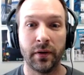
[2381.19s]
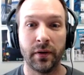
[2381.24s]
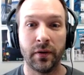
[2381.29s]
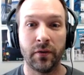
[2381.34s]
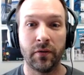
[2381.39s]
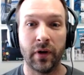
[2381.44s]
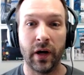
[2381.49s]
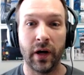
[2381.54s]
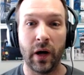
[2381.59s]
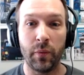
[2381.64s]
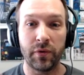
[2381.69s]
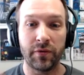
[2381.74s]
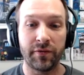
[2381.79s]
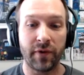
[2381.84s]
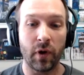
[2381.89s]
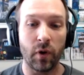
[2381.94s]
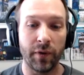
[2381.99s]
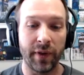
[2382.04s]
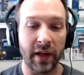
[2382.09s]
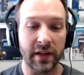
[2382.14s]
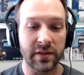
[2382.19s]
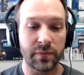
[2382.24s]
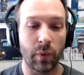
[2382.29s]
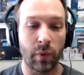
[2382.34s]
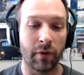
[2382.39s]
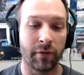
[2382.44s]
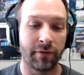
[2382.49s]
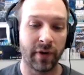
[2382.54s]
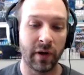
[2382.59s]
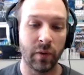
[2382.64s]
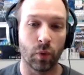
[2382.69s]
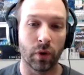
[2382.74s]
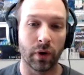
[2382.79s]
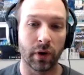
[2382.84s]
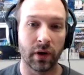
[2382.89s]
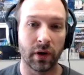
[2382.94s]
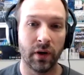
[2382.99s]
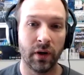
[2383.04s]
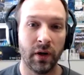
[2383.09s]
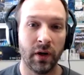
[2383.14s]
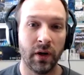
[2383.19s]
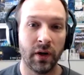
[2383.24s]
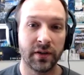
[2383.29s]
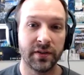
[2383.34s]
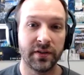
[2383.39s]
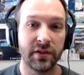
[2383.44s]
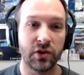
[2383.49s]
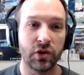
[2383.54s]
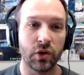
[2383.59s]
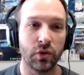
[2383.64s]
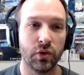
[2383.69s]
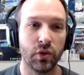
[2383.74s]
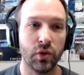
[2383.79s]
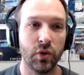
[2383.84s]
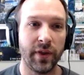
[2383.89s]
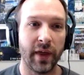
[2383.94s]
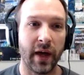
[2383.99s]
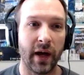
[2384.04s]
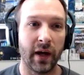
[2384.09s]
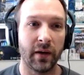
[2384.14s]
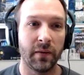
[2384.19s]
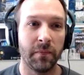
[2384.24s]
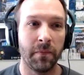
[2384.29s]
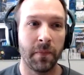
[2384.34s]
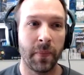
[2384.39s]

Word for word: Mm. I would follow that small framework because as you do that,